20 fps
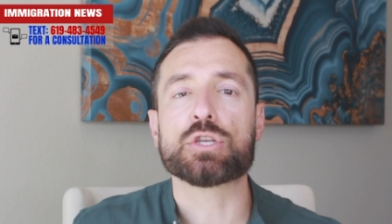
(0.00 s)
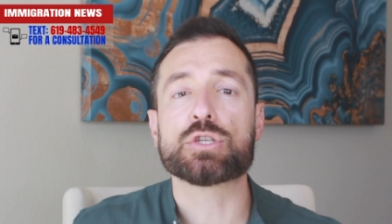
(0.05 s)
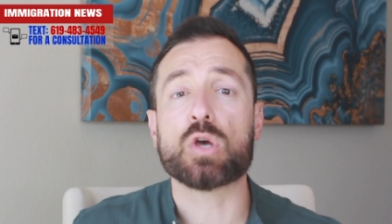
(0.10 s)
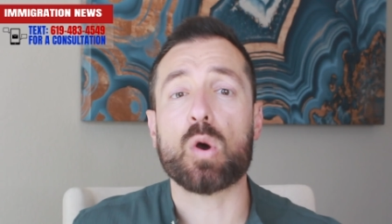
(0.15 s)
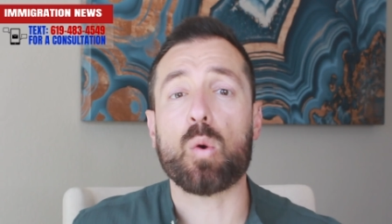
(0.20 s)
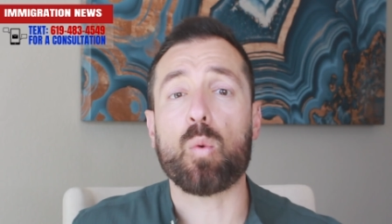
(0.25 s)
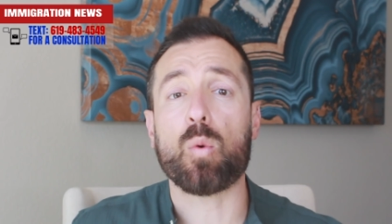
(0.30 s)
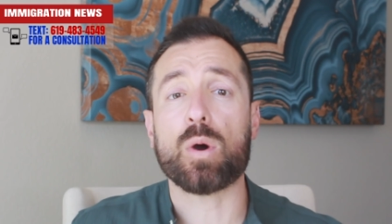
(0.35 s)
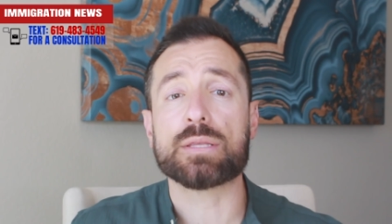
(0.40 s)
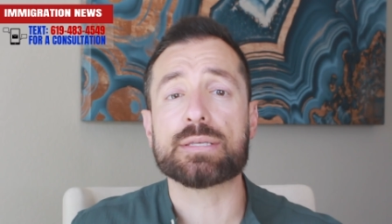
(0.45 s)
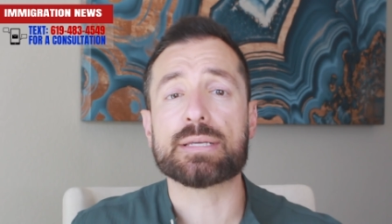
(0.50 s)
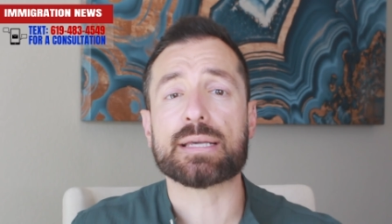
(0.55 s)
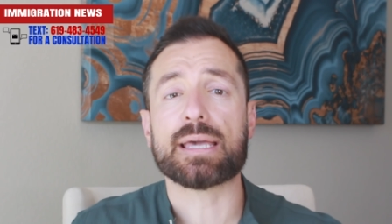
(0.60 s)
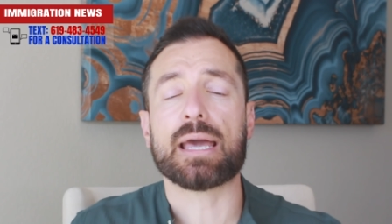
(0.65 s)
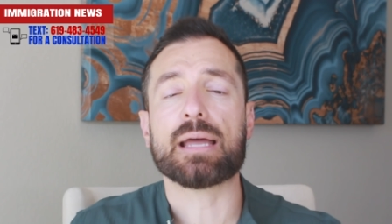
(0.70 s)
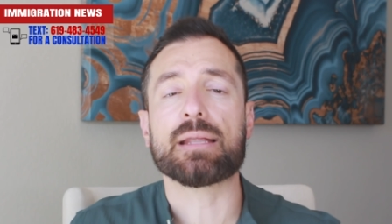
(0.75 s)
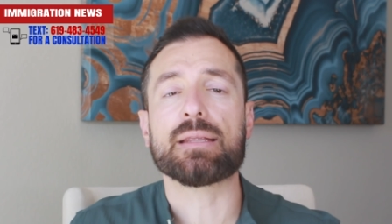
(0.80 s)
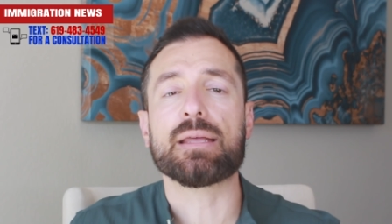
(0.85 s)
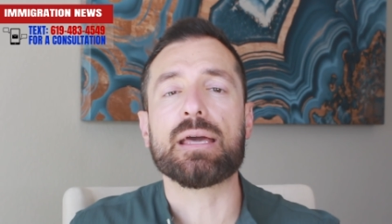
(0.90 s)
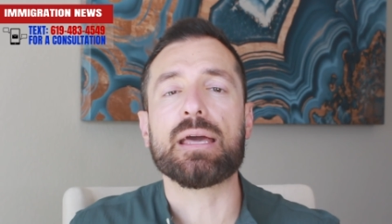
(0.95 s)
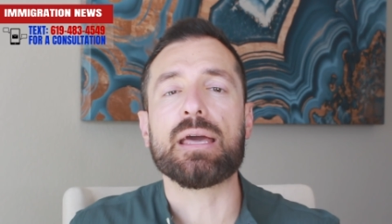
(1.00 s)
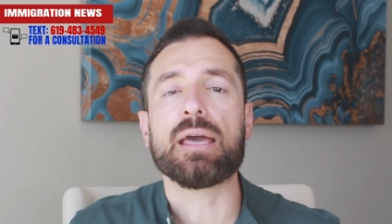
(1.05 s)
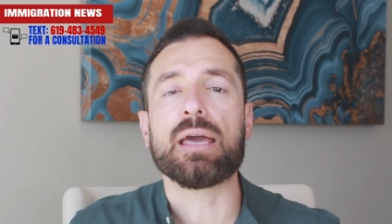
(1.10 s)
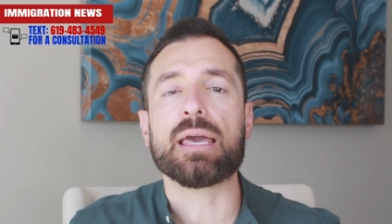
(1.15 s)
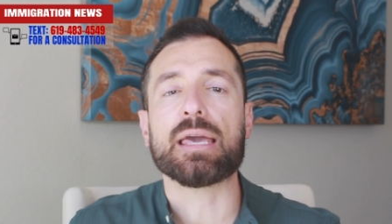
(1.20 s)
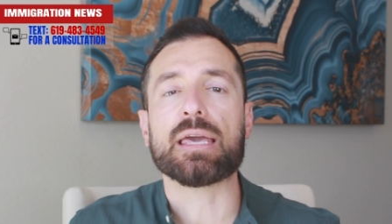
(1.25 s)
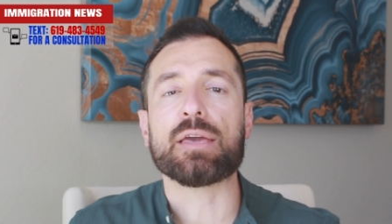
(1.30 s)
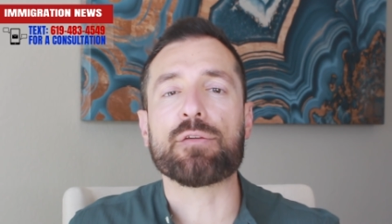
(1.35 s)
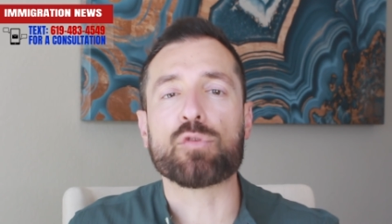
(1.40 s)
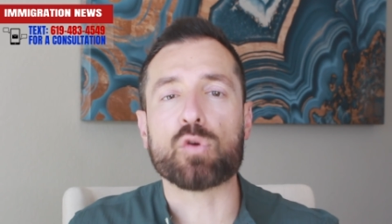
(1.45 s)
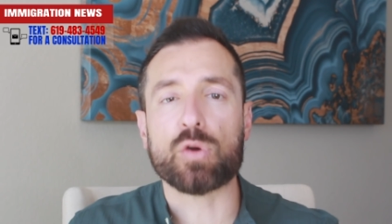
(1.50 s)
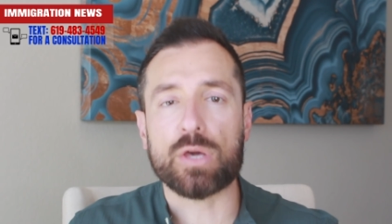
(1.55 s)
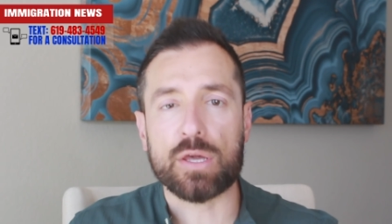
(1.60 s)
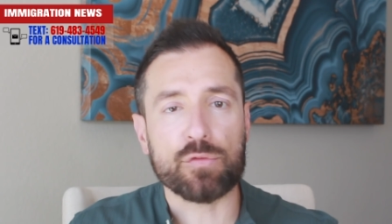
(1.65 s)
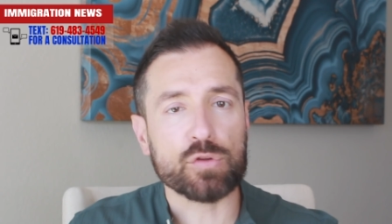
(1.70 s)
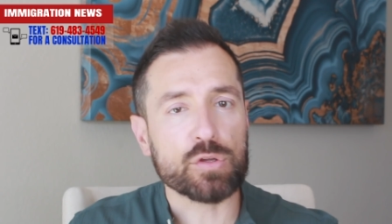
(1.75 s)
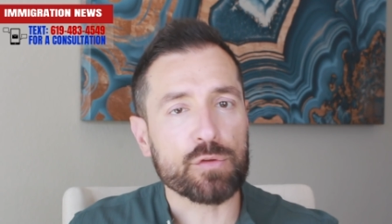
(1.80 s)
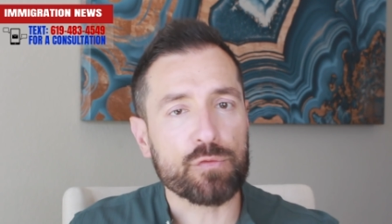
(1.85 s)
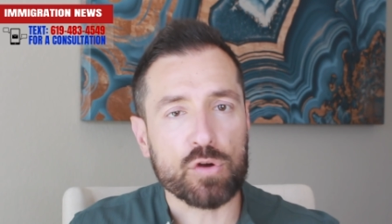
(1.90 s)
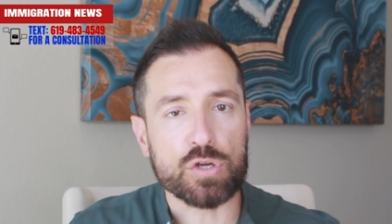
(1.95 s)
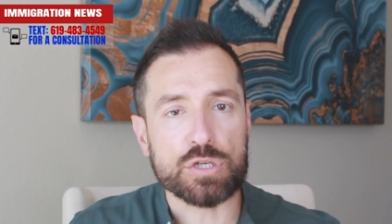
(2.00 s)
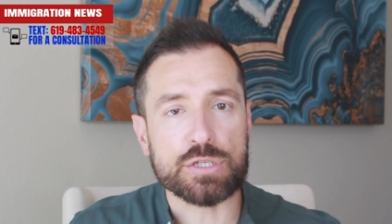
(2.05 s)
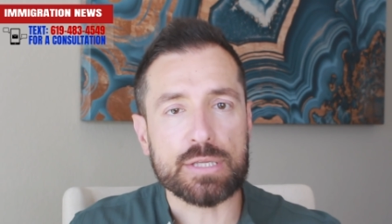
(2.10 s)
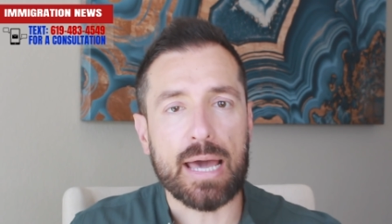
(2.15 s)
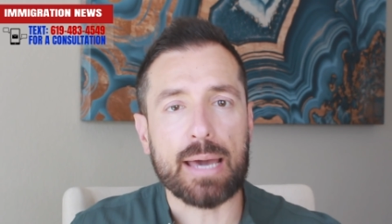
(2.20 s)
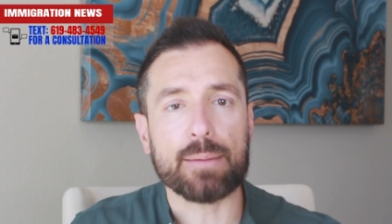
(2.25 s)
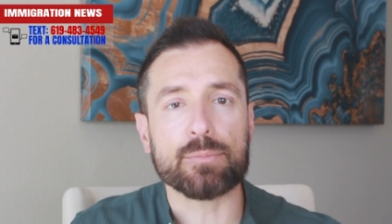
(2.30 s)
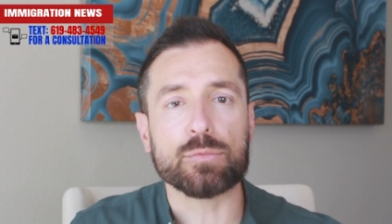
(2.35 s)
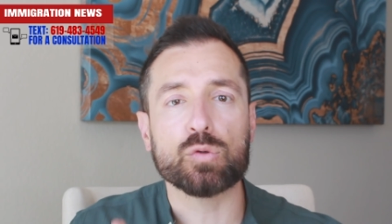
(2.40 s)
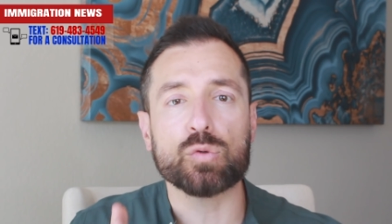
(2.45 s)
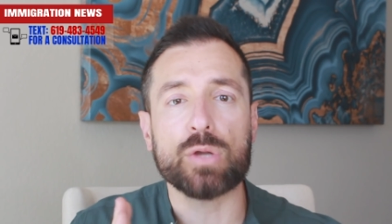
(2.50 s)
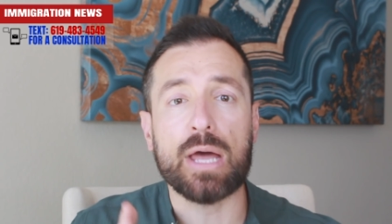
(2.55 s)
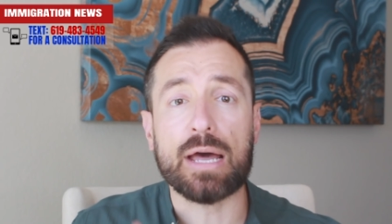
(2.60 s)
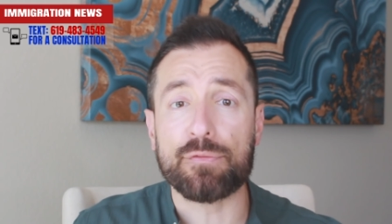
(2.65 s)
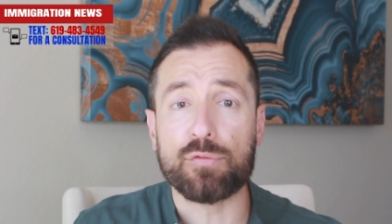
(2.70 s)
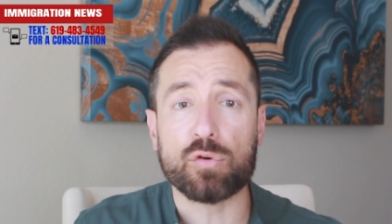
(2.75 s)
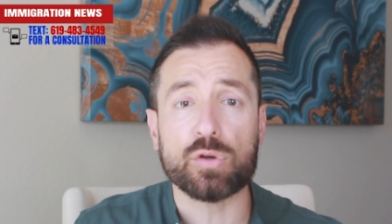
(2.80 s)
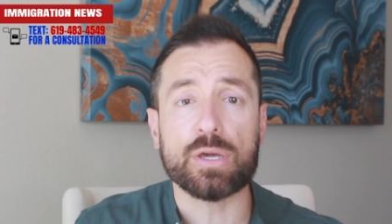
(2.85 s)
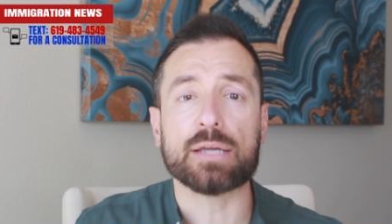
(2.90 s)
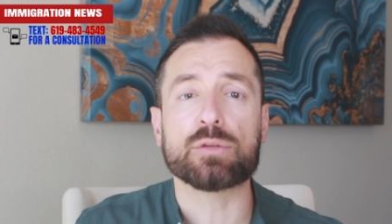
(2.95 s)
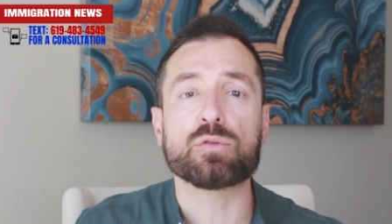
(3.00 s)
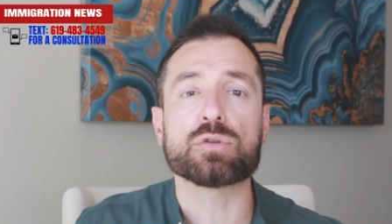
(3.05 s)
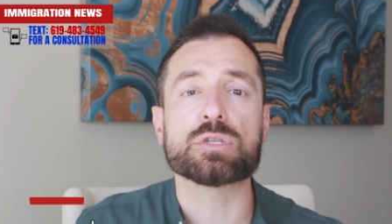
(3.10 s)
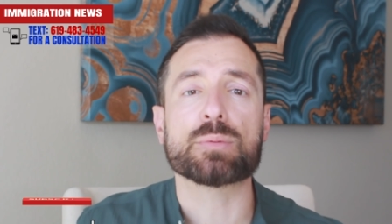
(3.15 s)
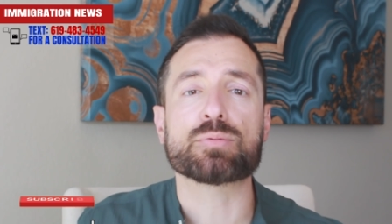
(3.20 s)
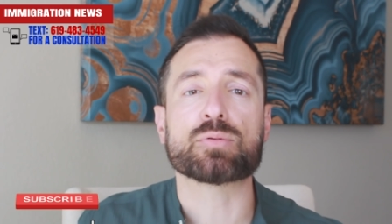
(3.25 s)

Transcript: So once again, if you're here for the first time, do not forget to